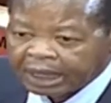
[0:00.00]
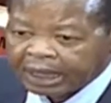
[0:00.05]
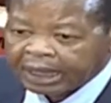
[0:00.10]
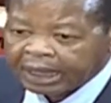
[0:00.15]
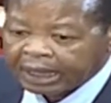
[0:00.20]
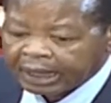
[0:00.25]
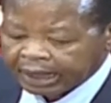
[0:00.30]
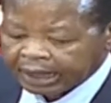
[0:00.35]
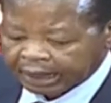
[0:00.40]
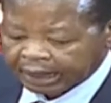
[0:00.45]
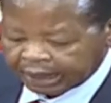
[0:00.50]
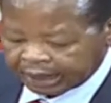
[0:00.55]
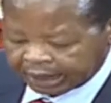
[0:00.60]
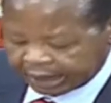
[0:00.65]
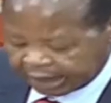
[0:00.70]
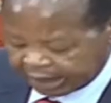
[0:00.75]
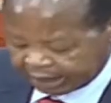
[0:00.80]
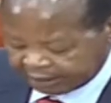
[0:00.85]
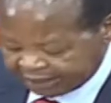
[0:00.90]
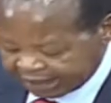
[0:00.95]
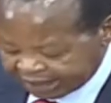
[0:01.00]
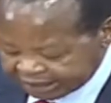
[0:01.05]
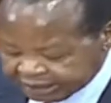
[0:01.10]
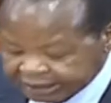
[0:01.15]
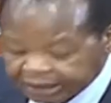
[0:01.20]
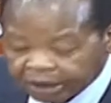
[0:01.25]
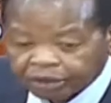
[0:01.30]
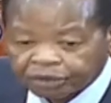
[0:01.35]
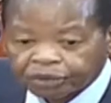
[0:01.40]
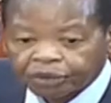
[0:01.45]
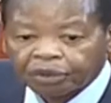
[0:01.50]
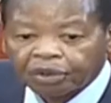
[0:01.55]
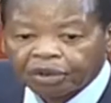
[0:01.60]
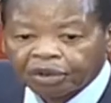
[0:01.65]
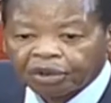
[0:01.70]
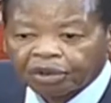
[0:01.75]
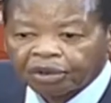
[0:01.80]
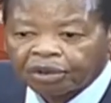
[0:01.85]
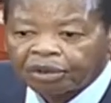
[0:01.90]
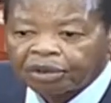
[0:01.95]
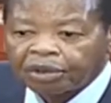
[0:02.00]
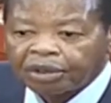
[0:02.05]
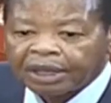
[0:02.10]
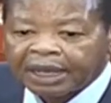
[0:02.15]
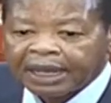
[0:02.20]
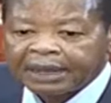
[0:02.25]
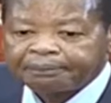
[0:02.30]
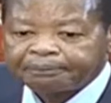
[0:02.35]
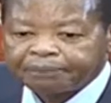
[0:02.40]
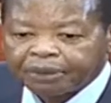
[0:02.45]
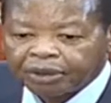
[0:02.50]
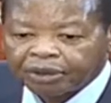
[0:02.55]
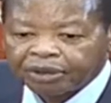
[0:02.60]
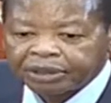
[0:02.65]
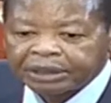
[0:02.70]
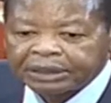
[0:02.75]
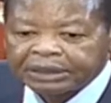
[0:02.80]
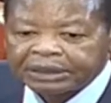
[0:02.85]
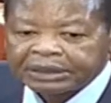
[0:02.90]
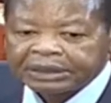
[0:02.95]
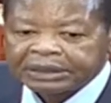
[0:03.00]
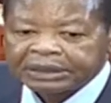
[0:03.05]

uh, I must also call upon